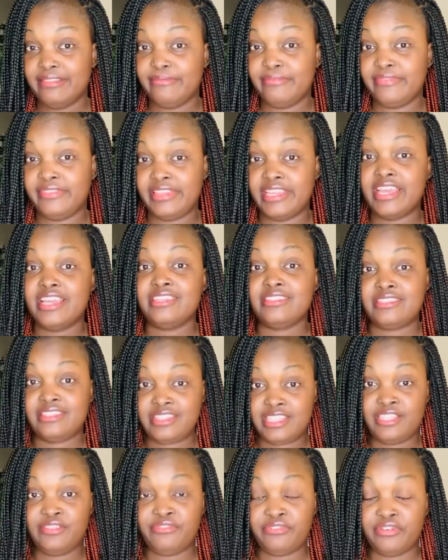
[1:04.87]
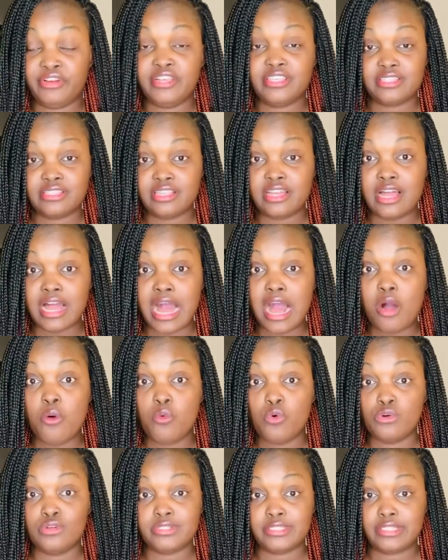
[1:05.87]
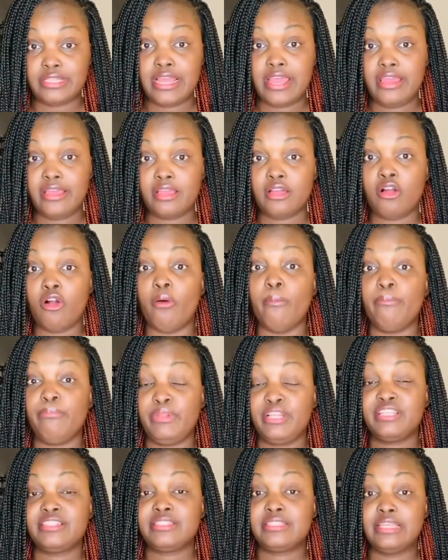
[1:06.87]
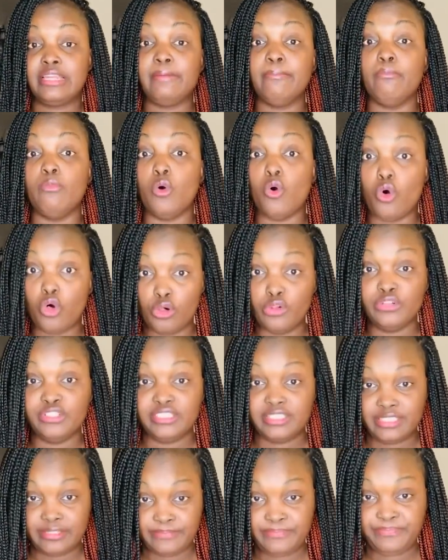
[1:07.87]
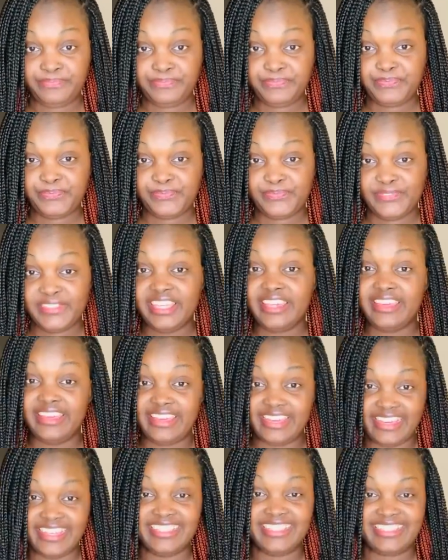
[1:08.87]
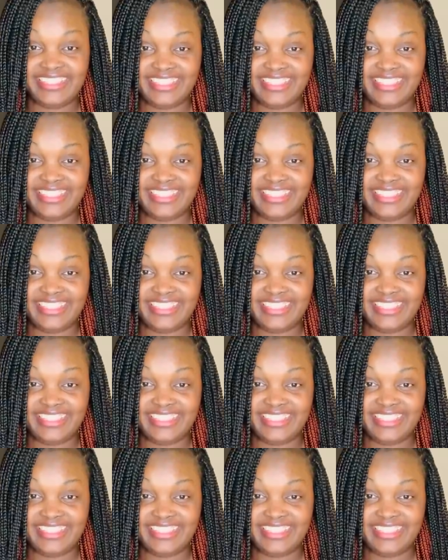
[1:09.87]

there's difference now. I was like completely bald. Yes,